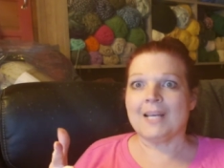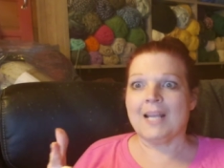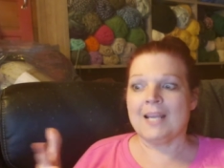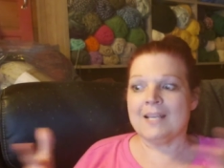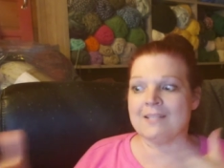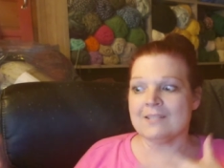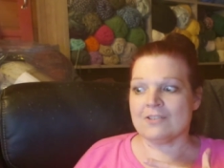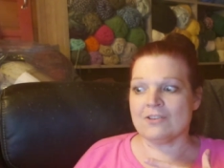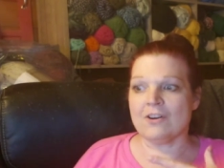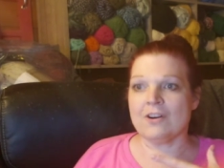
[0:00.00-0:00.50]

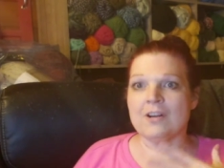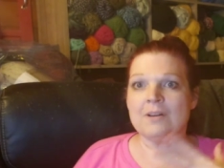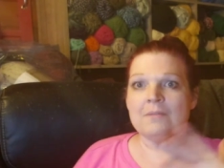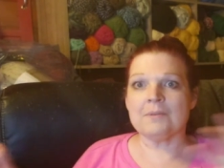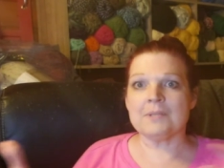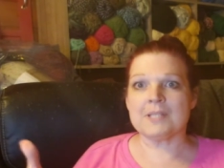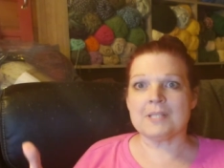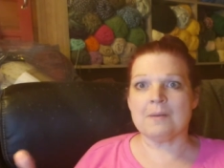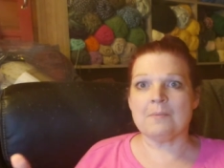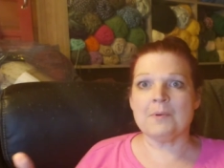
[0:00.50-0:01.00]
I started
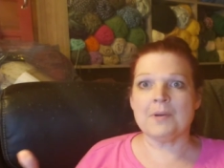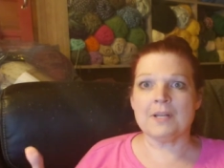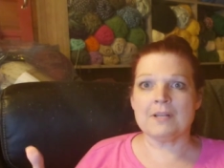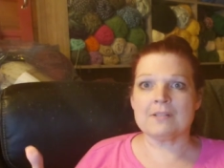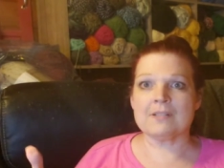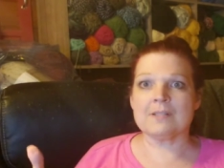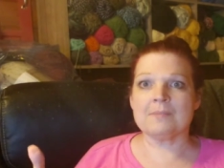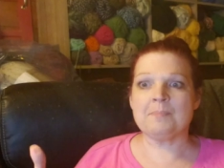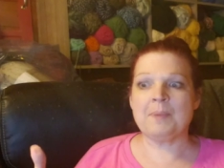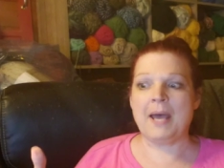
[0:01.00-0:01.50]
with someone
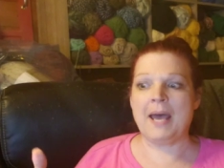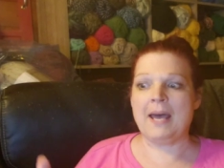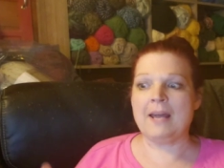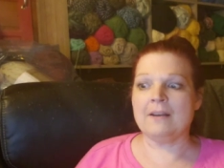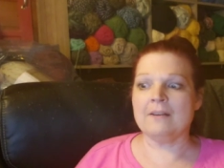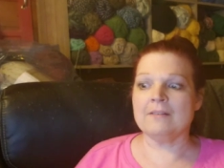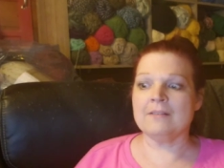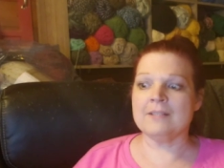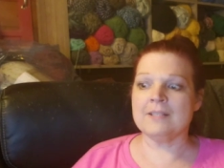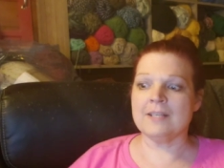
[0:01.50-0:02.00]
else's
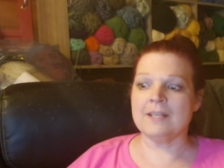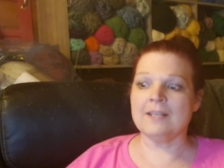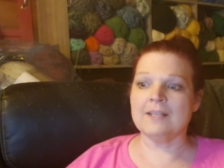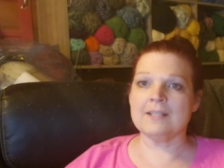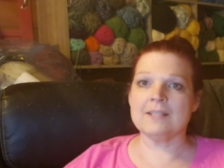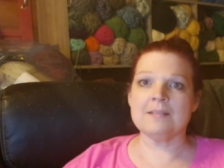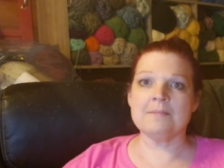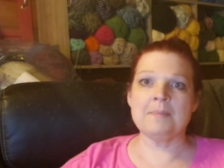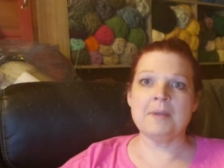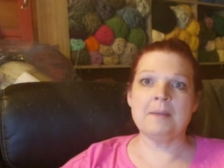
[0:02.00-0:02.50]
pattern, did
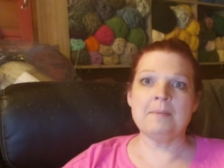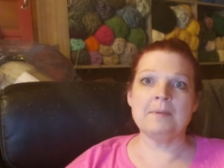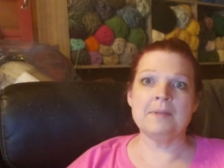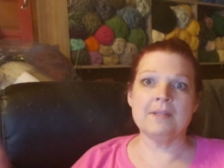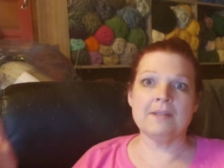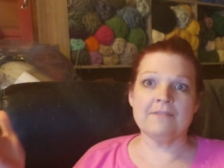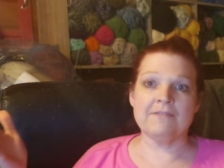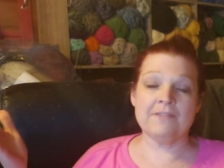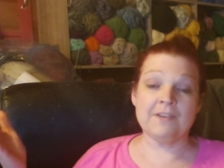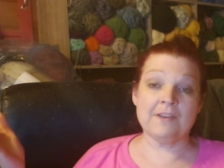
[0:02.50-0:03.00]
it to maybe
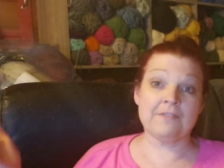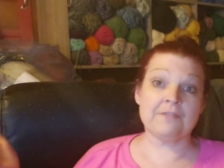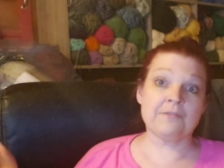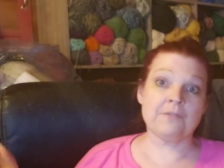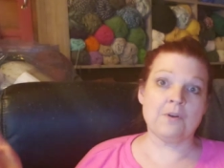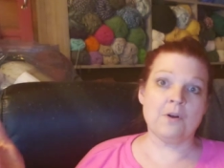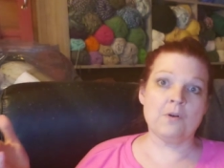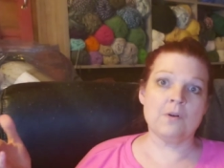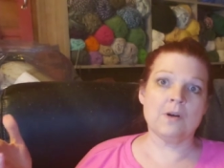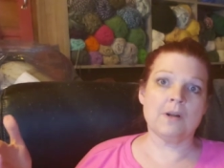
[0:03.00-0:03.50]
the fifth
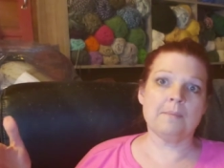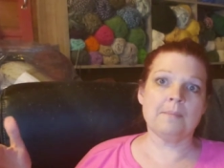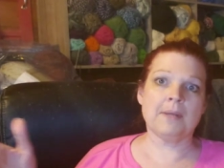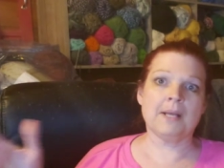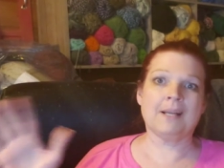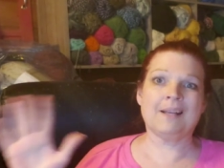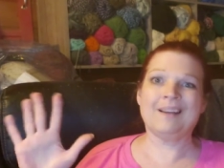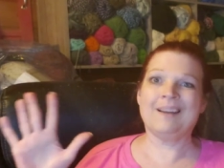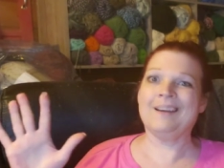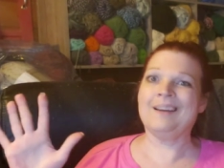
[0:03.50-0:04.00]
row, and I'm
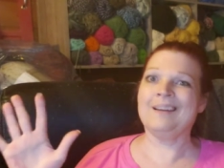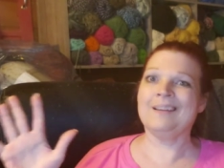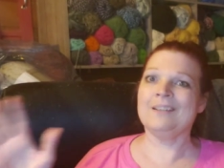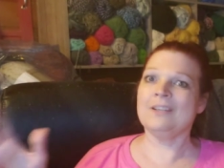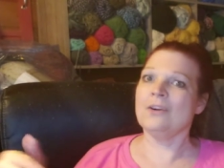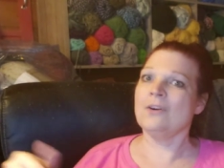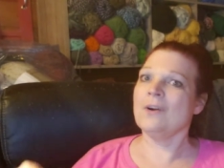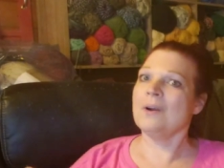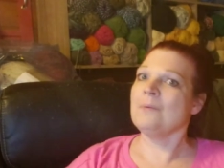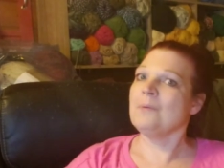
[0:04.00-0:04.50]
like, ah,
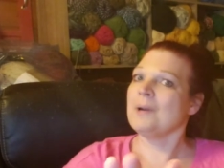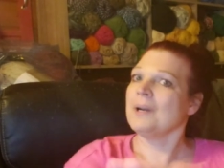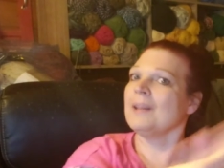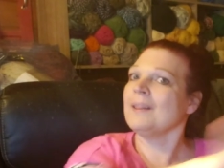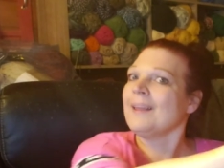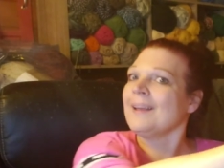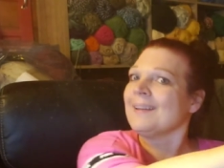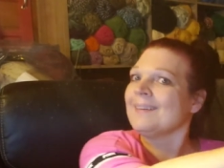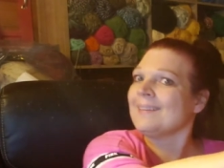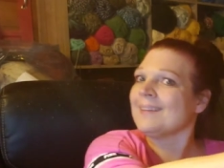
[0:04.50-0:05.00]
no, I want it
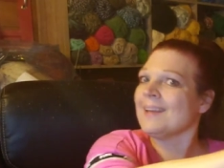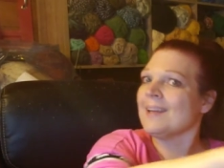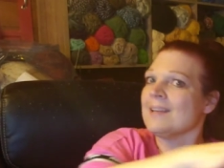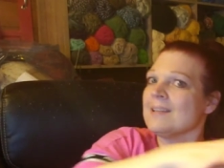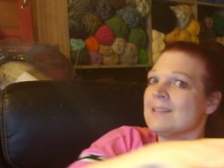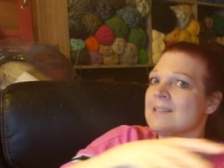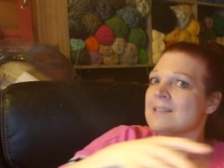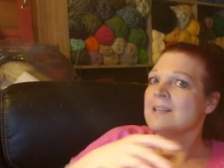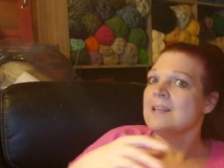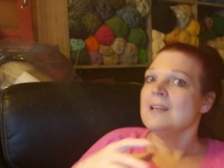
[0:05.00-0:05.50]
like
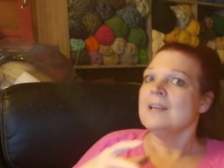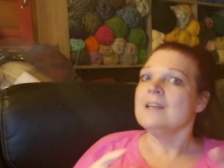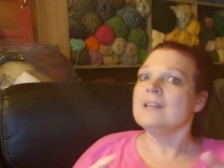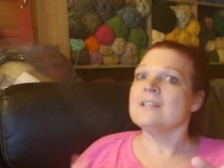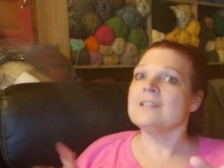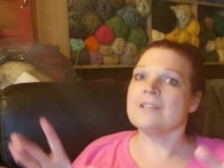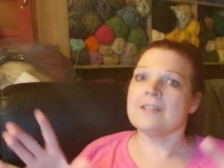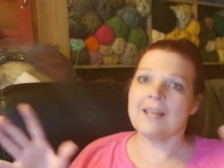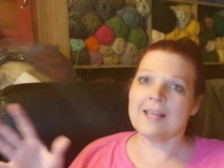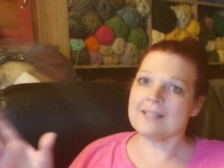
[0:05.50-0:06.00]
this.
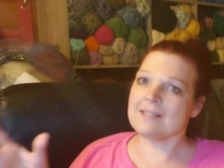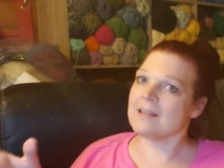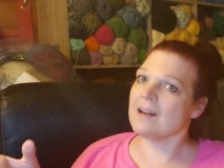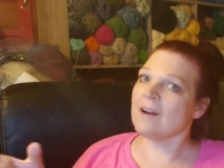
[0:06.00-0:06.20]
So that's